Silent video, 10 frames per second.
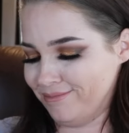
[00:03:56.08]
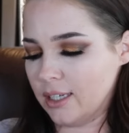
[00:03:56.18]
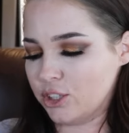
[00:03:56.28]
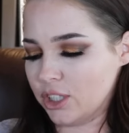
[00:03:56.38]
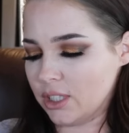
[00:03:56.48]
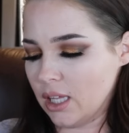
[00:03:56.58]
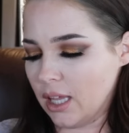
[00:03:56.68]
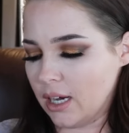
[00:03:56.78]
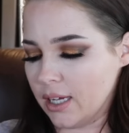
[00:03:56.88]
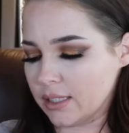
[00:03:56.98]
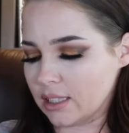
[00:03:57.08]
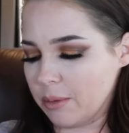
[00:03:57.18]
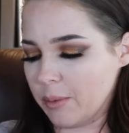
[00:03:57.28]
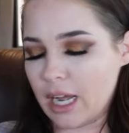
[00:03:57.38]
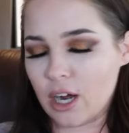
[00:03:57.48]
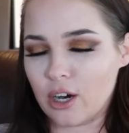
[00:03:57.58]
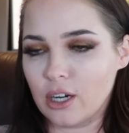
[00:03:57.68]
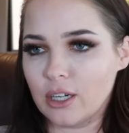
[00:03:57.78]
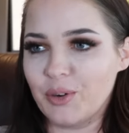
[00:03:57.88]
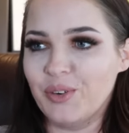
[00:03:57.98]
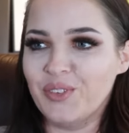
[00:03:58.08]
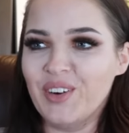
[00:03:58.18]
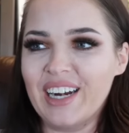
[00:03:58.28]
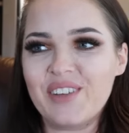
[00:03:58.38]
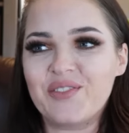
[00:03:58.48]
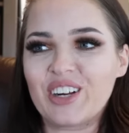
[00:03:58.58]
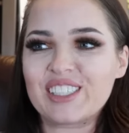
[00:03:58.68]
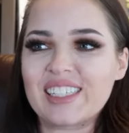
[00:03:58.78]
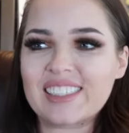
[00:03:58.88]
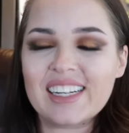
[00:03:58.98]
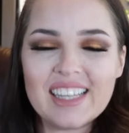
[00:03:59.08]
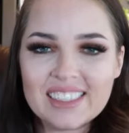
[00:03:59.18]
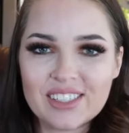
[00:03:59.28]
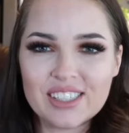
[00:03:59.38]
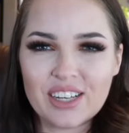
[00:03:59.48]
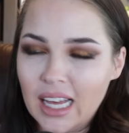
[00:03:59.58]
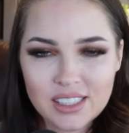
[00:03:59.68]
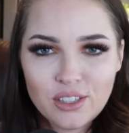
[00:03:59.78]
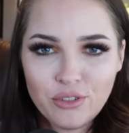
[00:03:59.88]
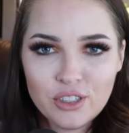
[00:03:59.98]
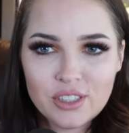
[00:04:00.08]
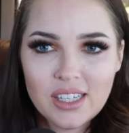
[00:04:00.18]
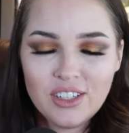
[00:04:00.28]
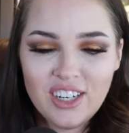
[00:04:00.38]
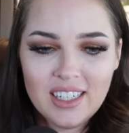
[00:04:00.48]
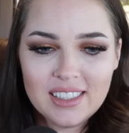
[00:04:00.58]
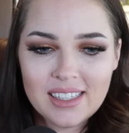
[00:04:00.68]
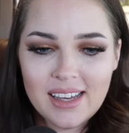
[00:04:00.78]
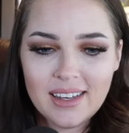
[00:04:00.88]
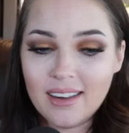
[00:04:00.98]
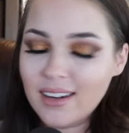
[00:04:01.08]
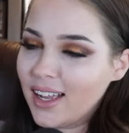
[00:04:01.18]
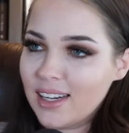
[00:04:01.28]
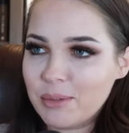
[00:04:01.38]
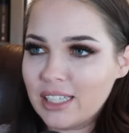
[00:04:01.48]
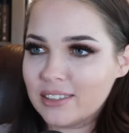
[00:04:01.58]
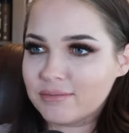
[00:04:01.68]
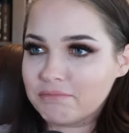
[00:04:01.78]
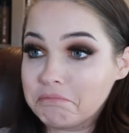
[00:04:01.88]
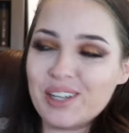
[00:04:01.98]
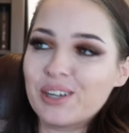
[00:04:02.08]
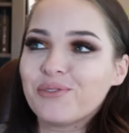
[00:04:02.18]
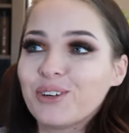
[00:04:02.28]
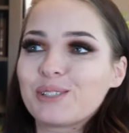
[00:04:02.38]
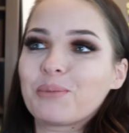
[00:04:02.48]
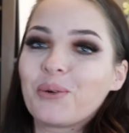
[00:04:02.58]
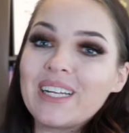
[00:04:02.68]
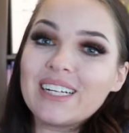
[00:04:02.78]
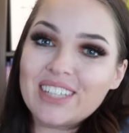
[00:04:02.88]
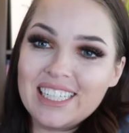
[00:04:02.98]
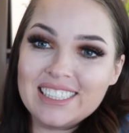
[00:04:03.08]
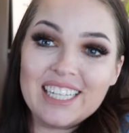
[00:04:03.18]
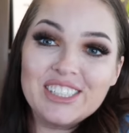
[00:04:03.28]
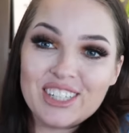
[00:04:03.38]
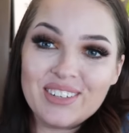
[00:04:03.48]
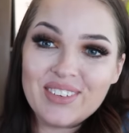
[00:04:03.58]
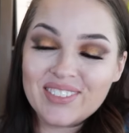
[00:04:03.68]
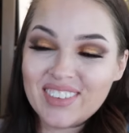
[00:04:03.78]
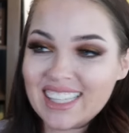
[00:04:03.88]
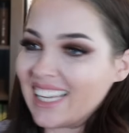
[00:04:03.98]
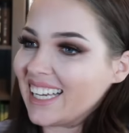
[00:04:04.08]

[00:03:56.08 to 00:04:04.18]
It's just hilarious to me when I first listened to this, I was like, that's the first thing you're going to say? All right. I mean, your first point of contention with me,